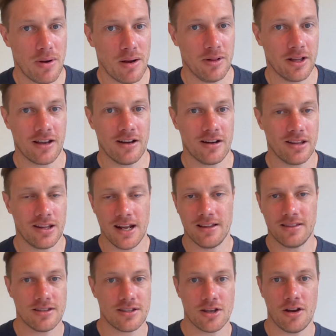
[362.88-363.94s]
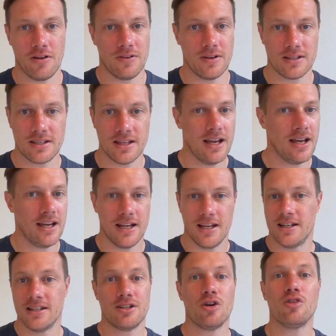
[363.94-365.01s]
bubbling underneath the surface.
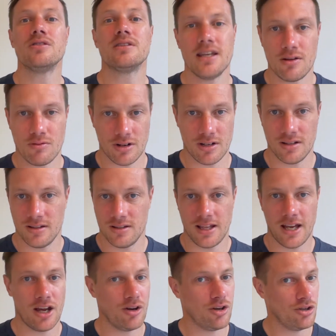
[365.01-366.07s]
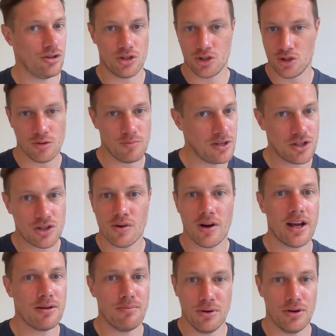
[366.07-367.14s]
It is no secret that you should be
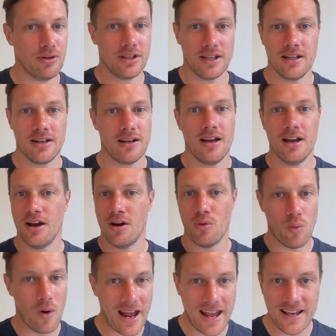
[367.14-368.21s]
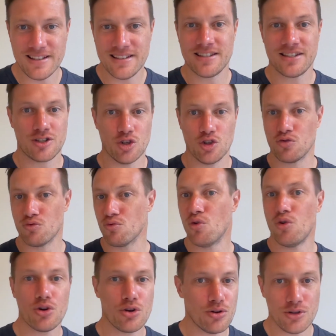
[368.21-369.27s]
trying to build in ways to
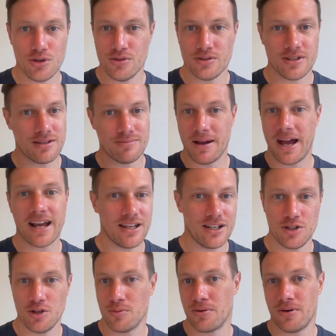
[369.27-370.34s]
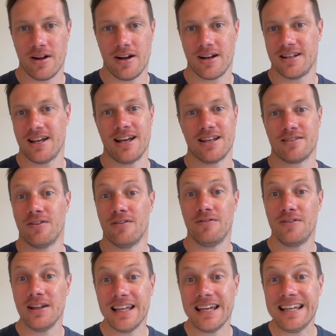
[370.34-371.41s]
draw your users back into your product as
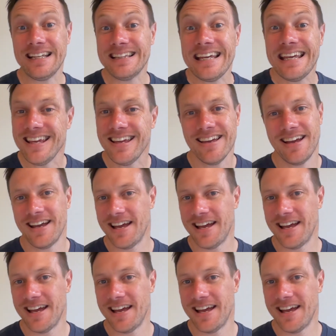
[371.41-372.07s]
fulfillingly